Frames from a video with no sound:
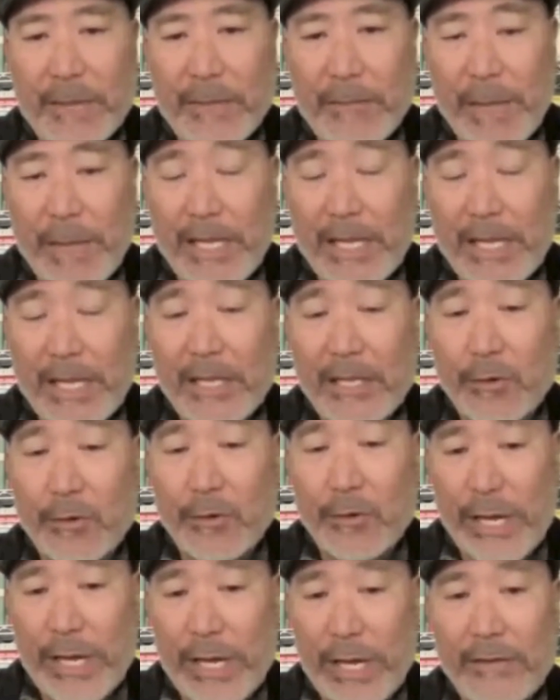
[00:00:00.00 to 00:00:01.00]
which has been
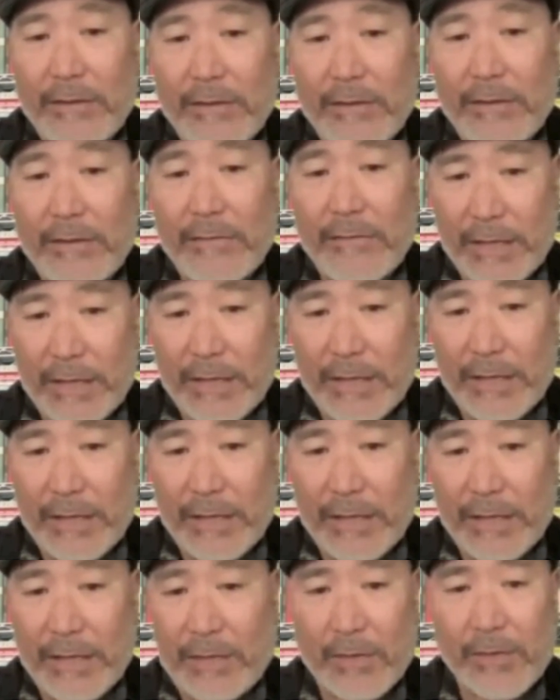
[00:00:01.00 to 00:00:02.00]
making great
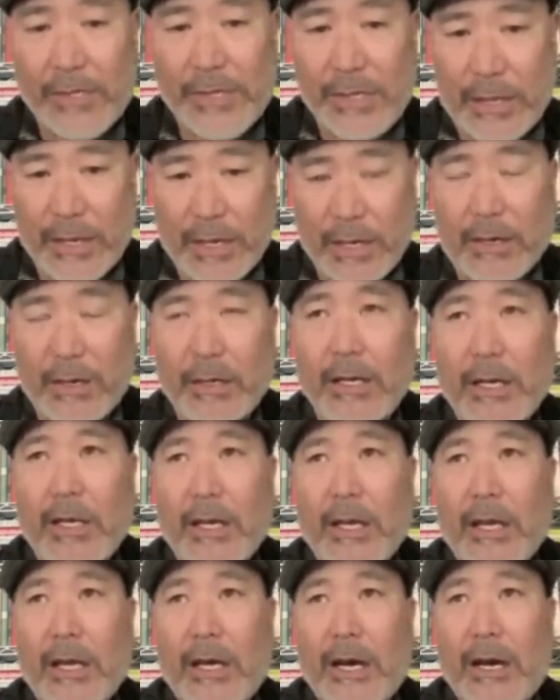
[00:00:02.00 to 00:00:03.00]
advances for democracy
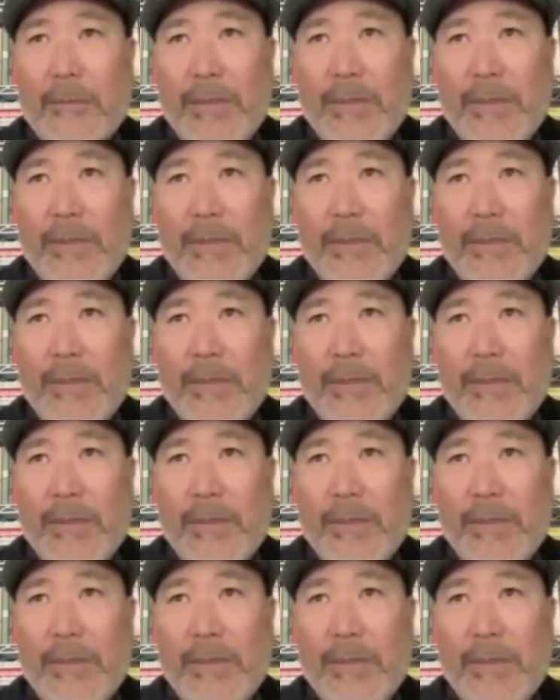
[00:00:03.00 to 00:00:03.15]
there,